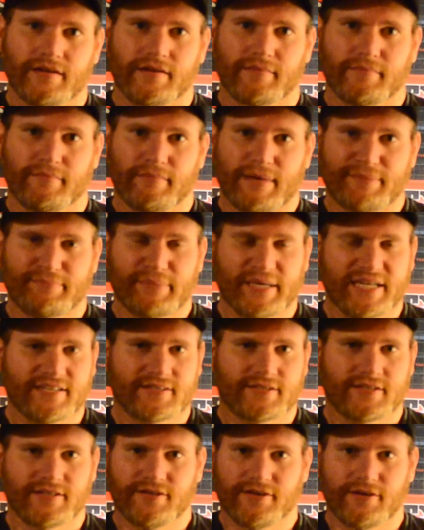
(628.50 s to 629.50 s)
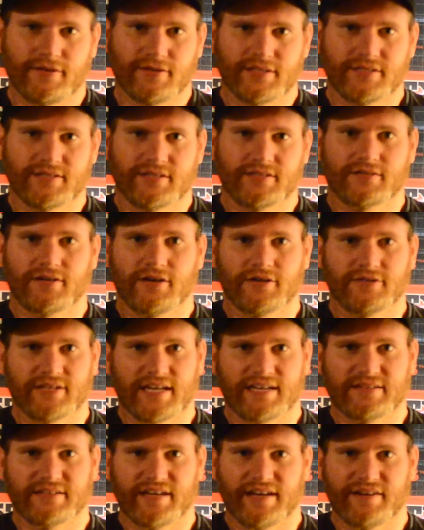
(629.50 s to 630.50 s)
my biggest condolences goes
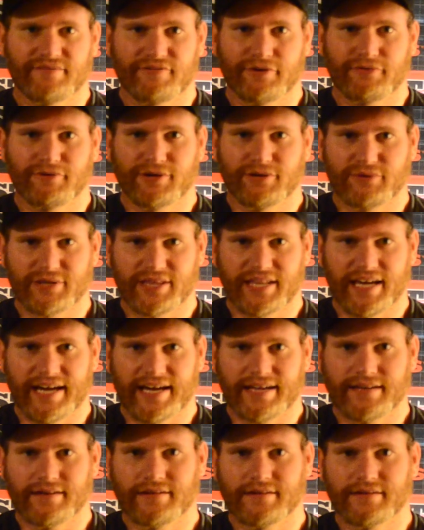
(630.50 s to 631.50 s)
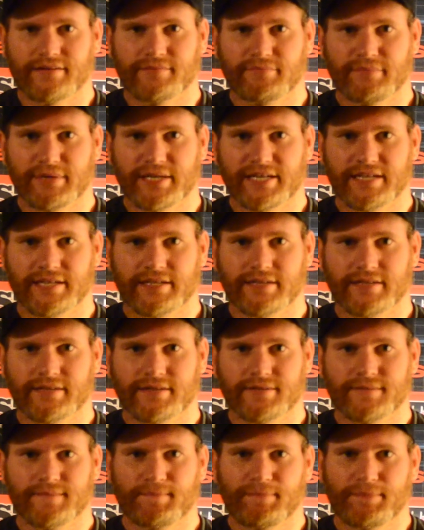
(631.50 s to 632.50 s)
out to everyone with that. But
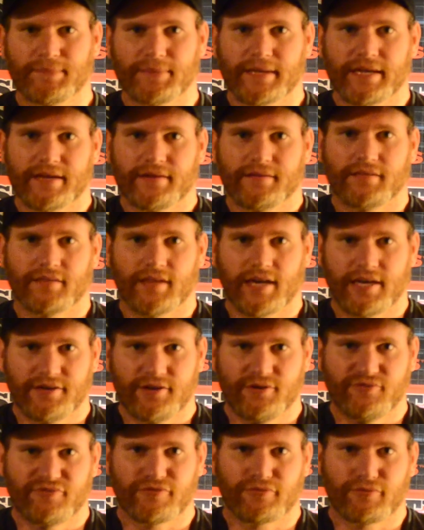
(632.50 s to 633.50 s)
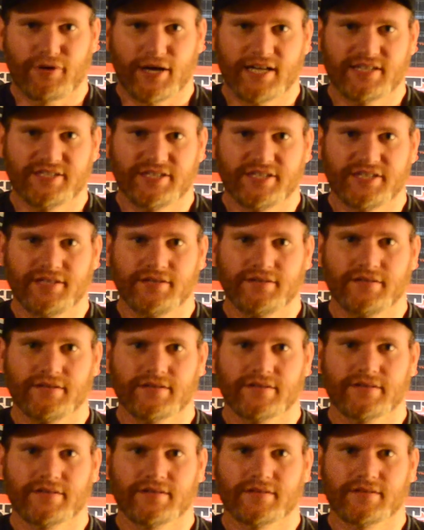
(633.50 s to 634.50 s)
thank you for watching.
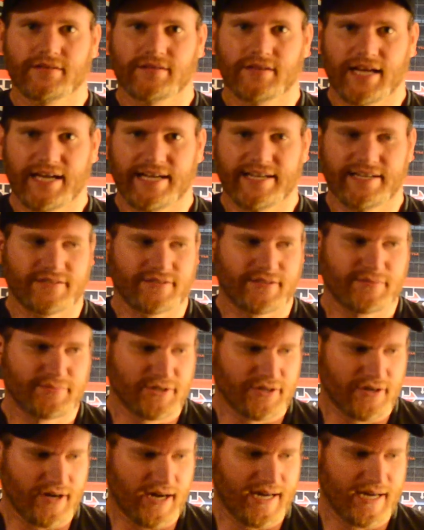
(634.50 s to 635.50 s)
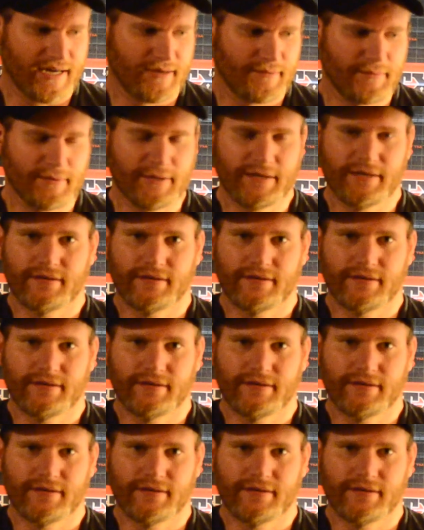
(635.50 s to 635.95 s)
Like, subscribe,